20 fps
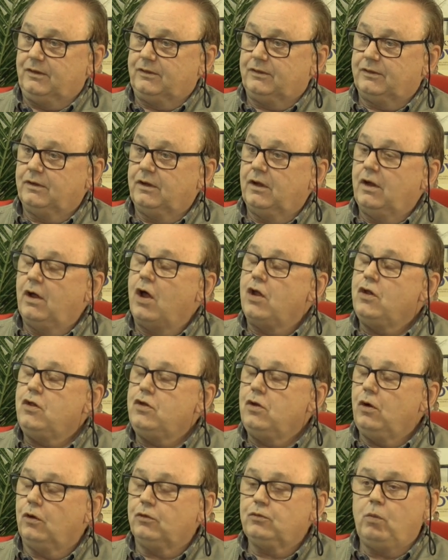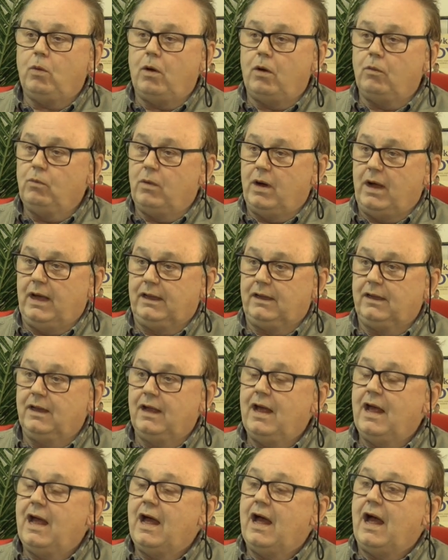Yeah, yeah, I agree. One way.
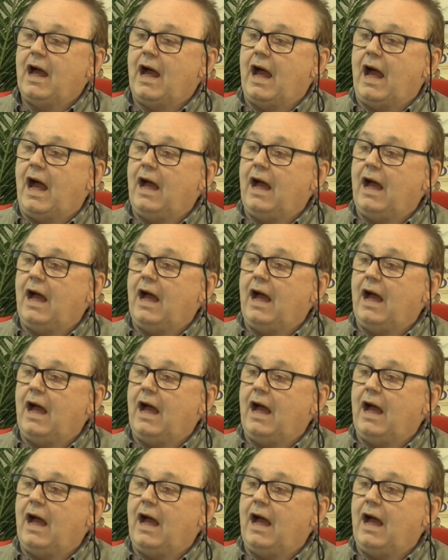Mm.